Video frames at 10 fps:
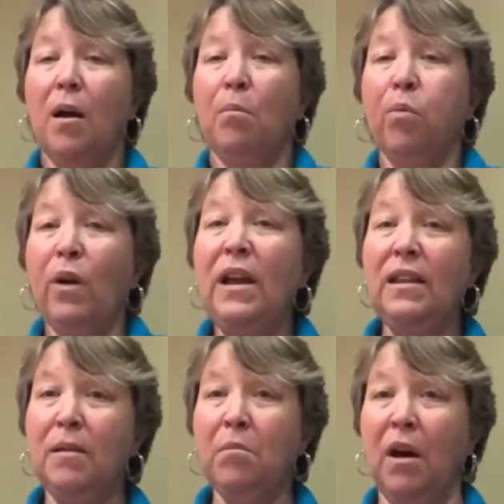
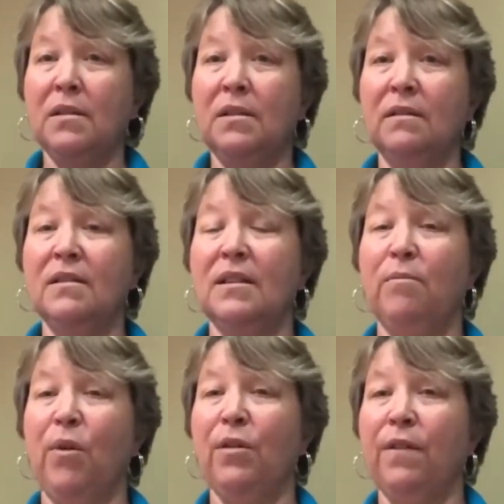breathing muscles of
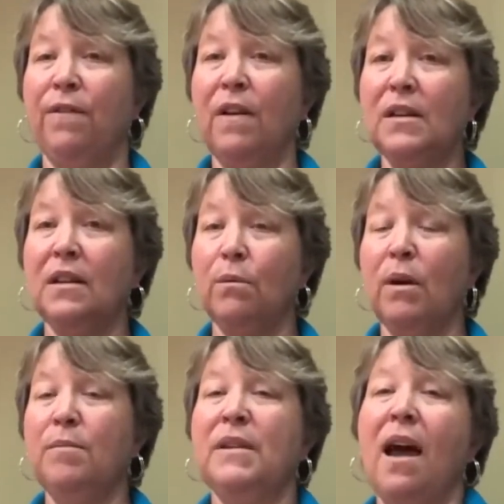both the front of the
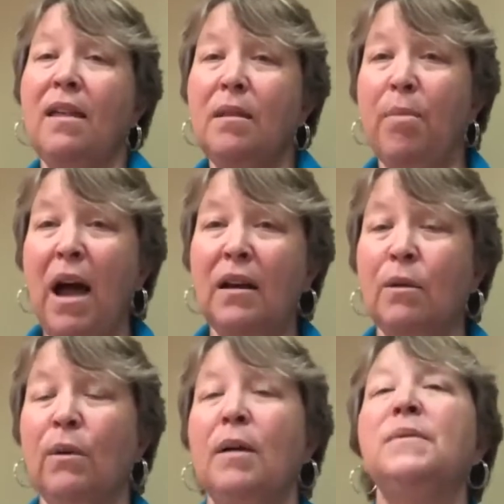ribs and the back of the
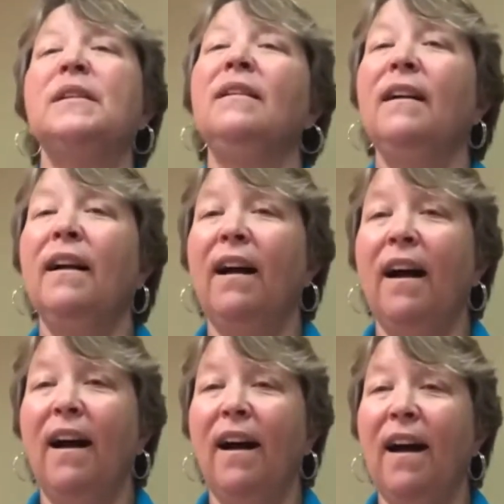ribs,
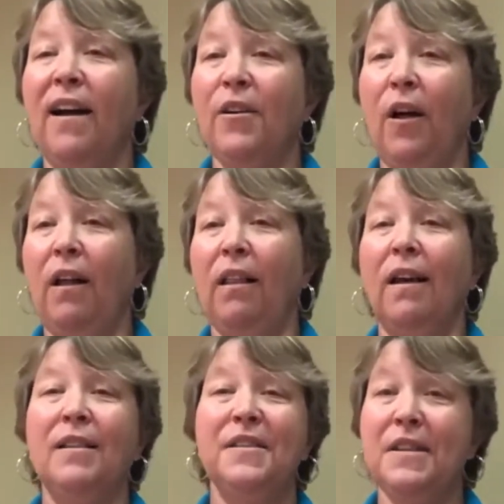and all
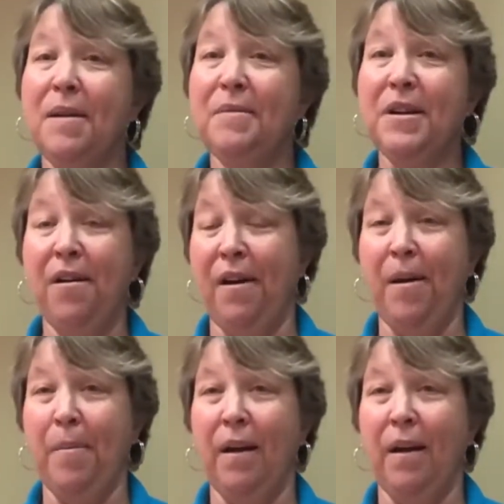at the same time.